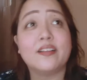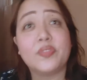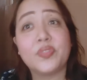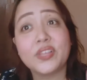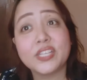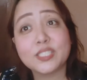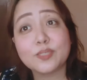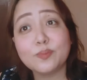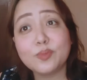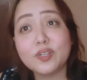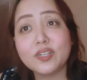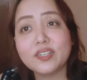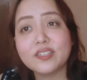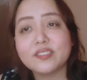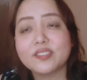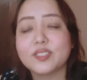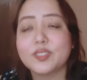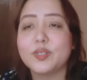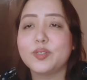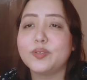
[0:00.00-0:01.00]
this book,
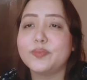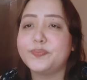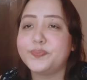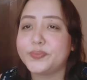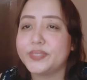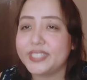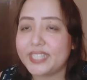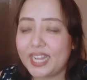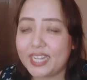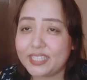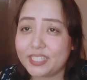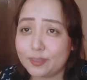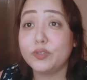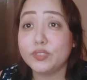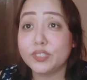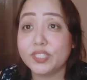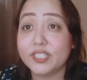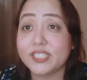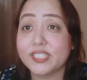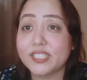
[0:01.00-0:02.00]
so an added
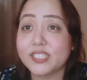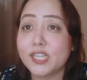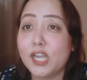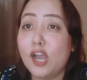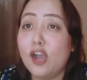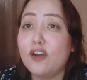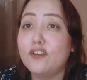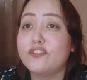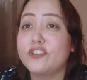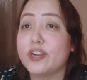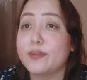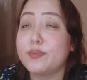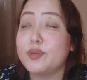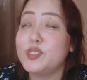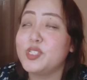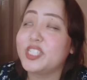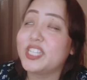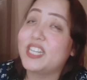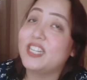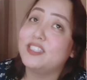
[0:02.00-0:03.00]
bonus for
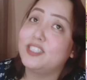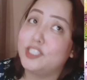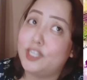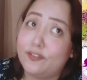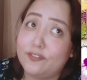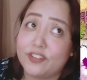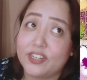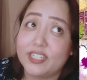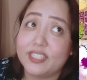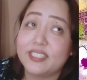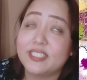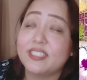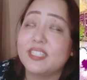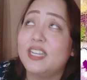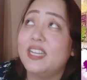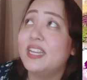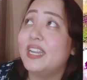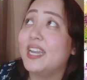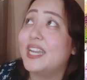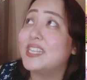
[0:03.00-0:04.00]
music lovers.
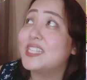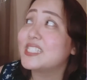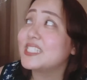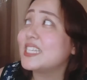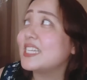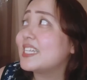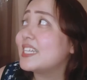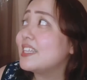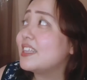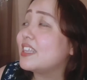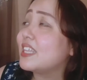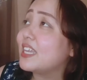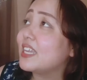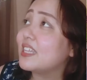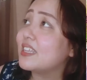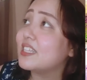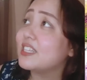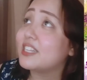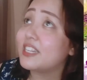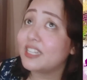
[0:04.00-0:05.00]
And the second
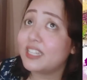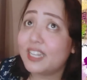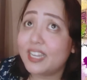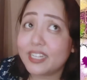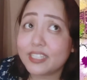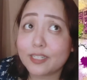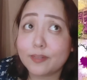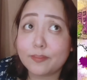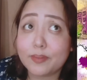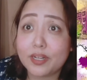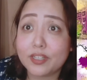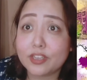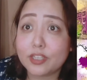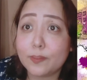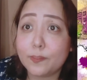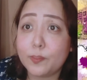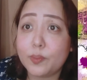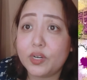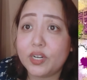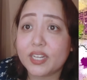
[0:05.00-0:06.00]
thing that I liked about
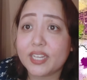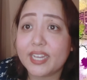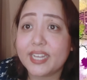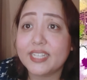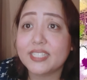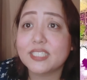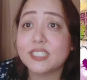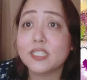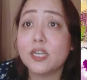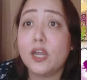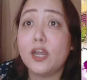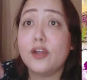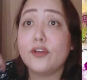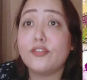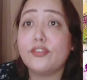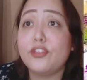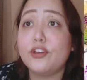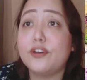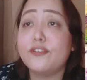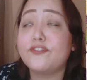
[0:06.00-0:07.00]
the book is
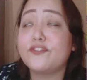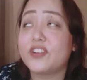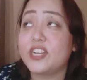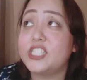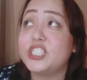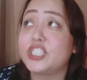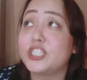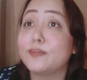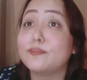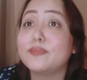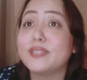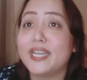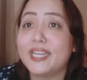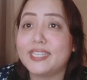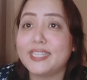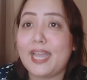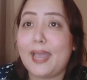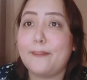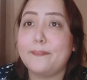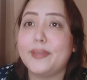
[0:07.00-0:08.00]
the friendship
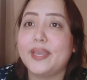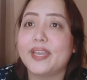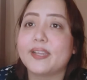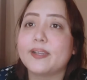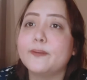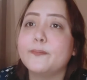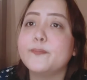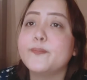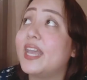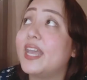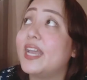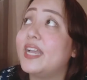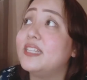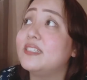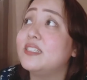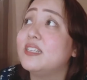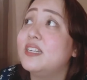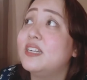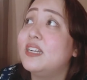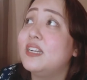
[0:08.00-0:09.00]
dynamic. And